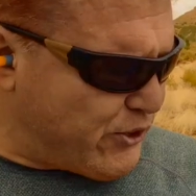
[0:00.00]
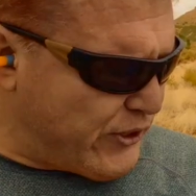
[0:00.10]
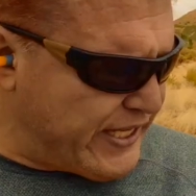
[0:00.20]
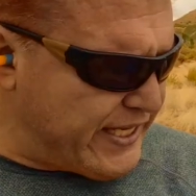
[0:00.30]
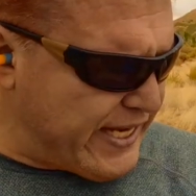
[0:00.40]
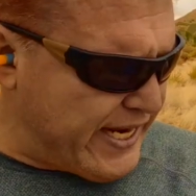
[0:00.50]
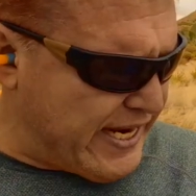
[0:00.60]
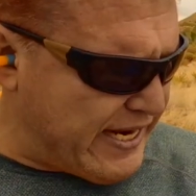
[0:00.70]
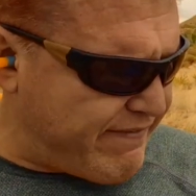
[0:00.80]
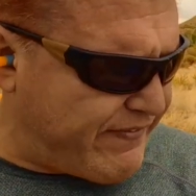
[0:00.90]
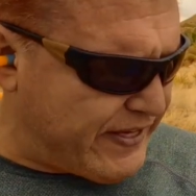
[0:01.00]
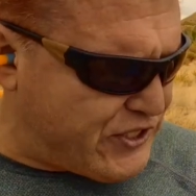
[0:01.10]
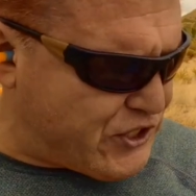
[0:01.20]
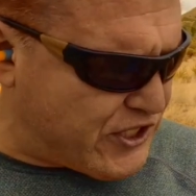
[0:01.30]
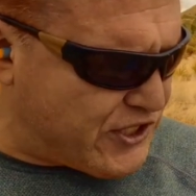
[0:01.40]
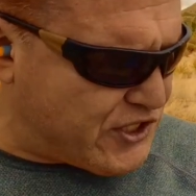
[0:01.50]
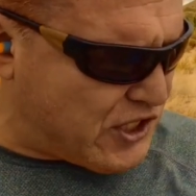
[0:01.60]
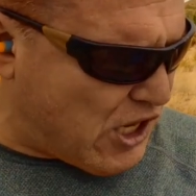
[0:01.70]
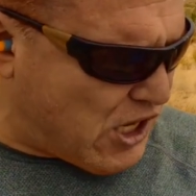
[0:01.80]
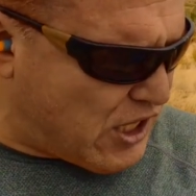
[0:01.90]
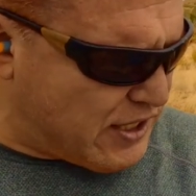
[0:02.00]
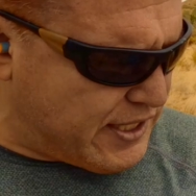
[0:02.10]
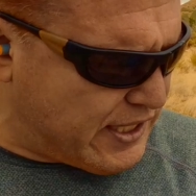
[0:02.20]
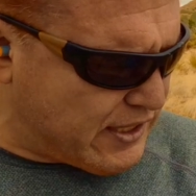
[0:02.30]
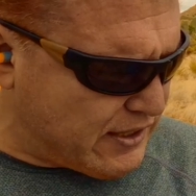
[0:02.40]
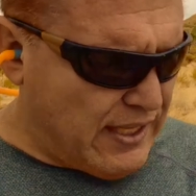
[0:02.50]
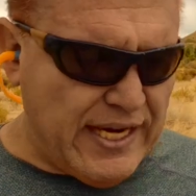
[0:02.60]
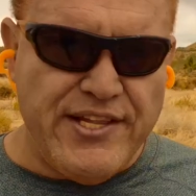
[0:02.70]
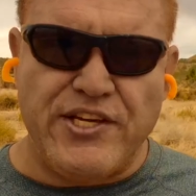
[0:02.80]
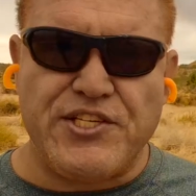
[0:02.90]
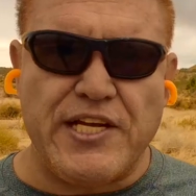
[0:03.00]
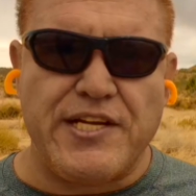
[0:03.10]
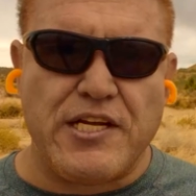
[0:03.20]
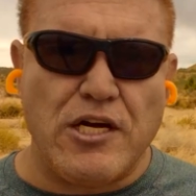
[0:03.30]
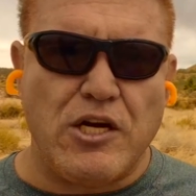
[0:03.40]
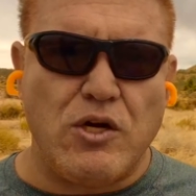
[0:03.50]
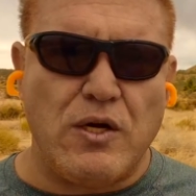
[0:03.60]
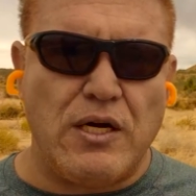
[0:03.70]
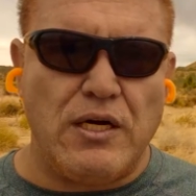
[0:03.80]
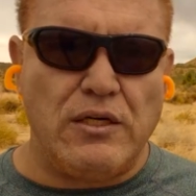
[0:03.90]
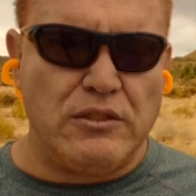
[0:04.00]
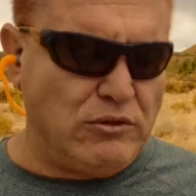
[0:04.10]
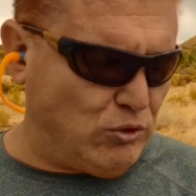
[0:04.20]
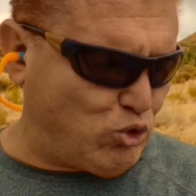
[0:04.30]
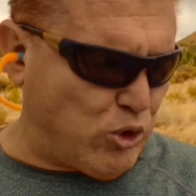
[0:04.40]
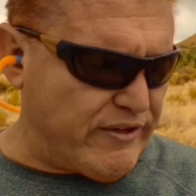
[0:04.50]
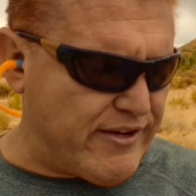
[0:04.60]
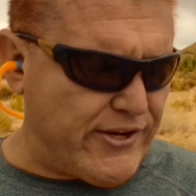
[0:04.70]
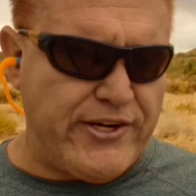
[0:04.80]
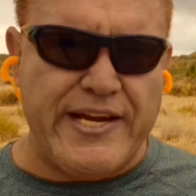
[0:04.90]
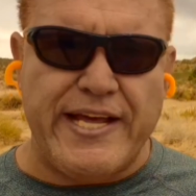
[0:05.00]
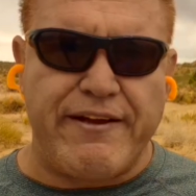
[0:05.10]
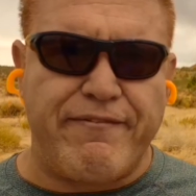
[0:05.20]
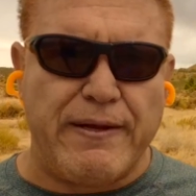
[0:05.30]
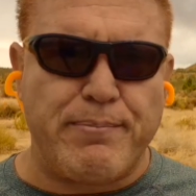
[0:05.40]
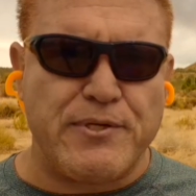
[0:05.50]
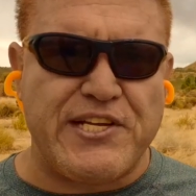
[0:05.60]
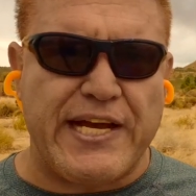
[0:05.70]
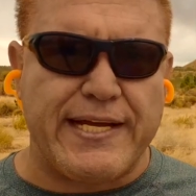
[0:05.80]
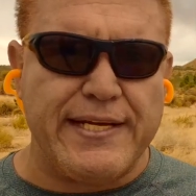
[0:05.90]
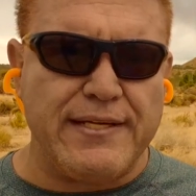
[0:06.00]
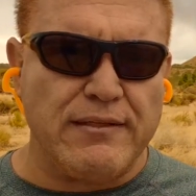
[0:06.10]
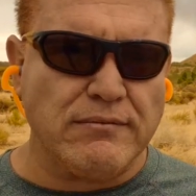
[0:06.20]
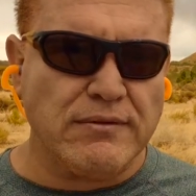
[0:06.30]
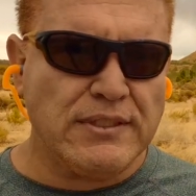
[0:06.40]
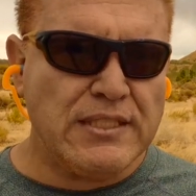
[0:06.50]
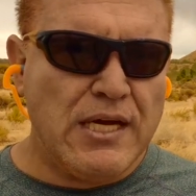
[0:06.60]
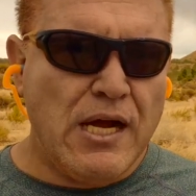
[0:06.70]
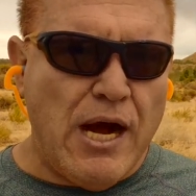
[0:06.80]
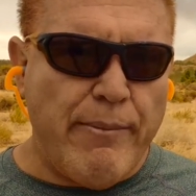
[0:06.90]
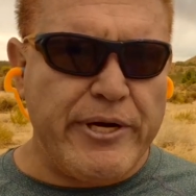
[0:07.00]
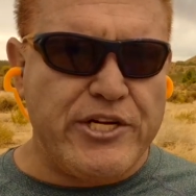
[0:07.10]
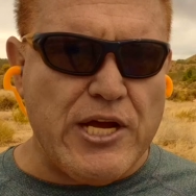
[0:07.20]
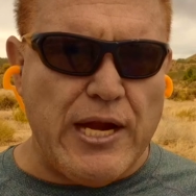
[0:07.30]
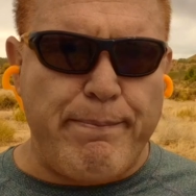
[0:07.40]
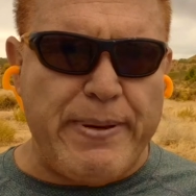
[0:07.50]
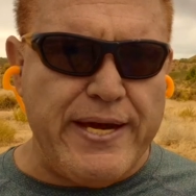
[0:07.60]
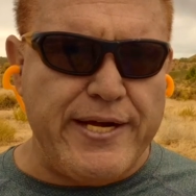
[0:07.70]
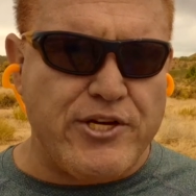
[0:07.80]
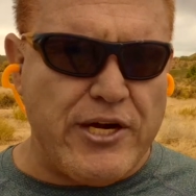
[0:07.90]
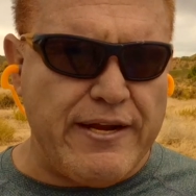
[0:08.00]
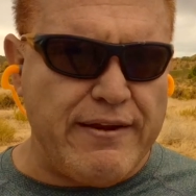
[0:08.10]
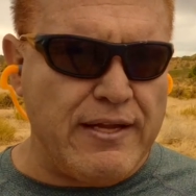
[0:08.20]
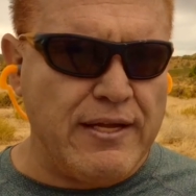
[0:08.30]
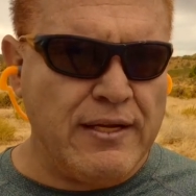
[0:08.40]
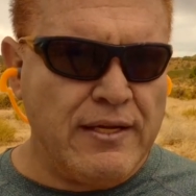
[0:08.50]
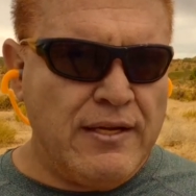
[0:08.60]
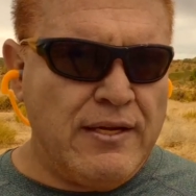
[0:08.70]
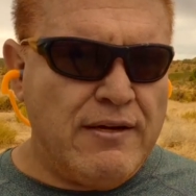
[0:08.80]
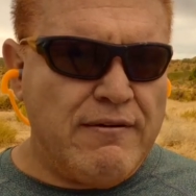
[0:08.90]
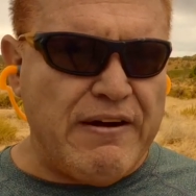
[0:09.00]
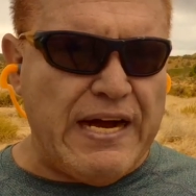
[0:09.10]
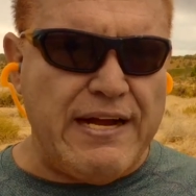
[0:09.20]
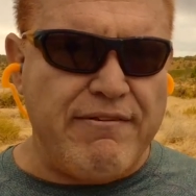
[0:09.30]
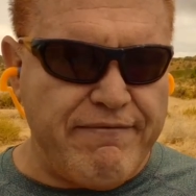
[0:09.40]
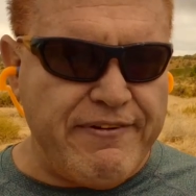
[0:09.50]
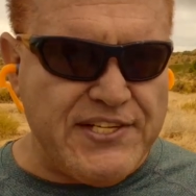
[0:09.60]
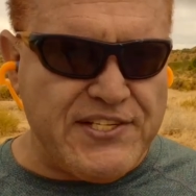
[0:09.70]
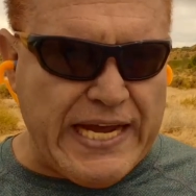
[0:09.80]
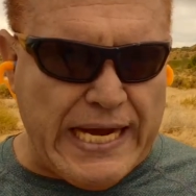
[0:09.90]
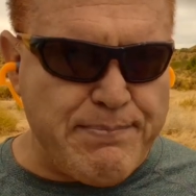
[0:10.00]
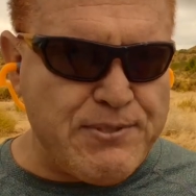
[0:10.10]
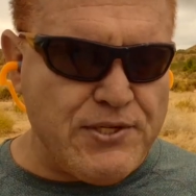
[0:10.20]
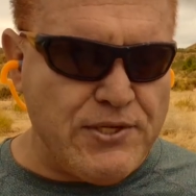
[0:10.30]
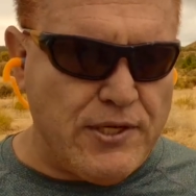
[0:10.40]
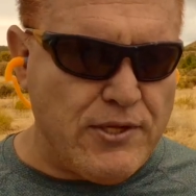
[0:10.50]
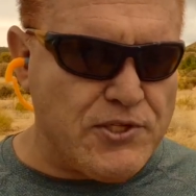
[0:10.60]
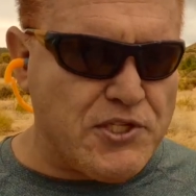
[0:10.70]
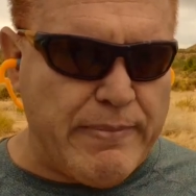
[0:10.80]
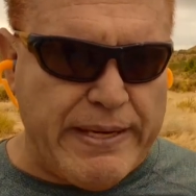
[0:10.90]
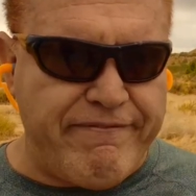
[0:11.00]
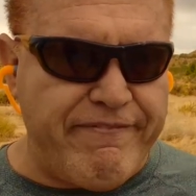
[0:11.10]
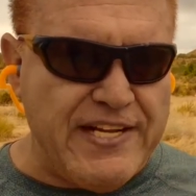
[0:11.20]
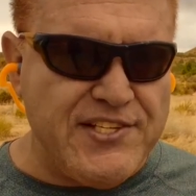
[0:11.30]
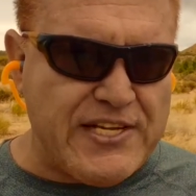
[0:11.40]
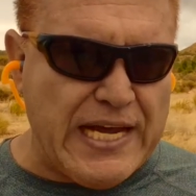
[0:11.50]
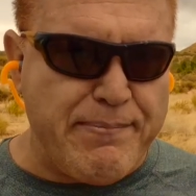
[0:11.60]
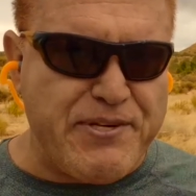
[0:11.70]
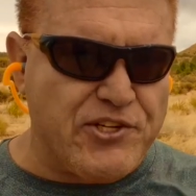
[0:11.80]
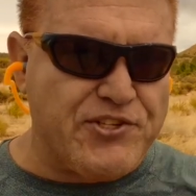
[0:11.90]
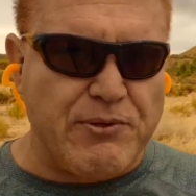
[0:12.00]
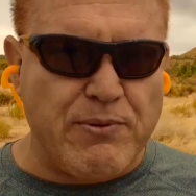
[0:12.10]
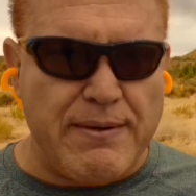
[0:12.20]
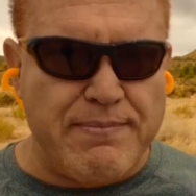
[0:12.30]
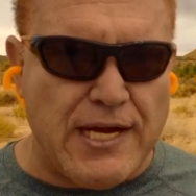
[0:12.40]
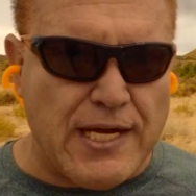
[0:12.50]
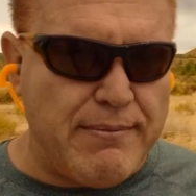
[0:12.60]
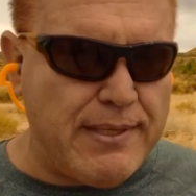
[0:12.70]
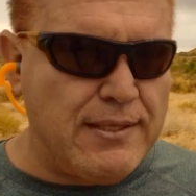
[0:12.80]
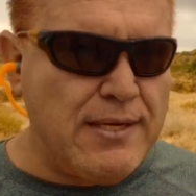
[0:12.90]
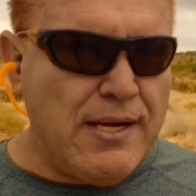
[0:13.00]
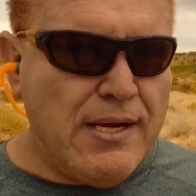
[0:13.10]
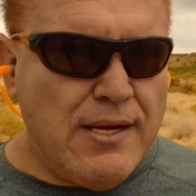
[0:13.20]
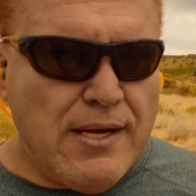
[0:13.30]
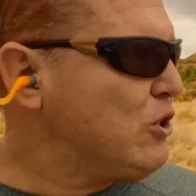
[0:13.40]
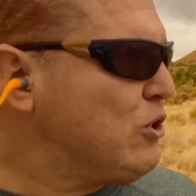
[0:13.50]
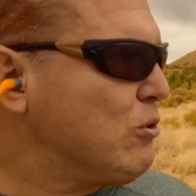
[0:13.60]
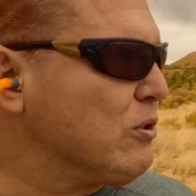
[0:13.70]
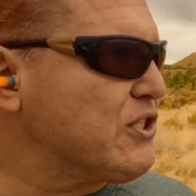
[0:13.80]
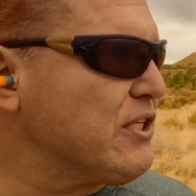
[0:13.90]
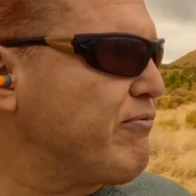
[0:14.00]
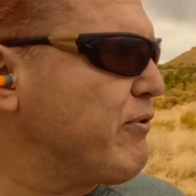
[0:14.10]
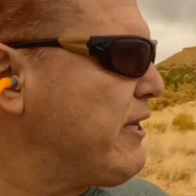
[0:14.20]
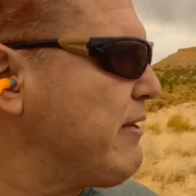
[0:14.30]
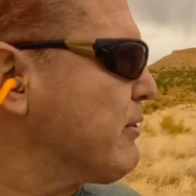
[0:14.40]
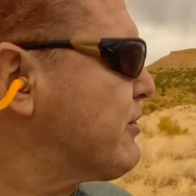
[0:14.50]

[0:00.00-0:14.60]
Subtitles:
3.5 inches long and they're said to go 1,280 feet per second. I'm gonna try to penetrate 5 fence caps, you know, those cement fence caps. You'll see what I'm talking about. We'll see if we're able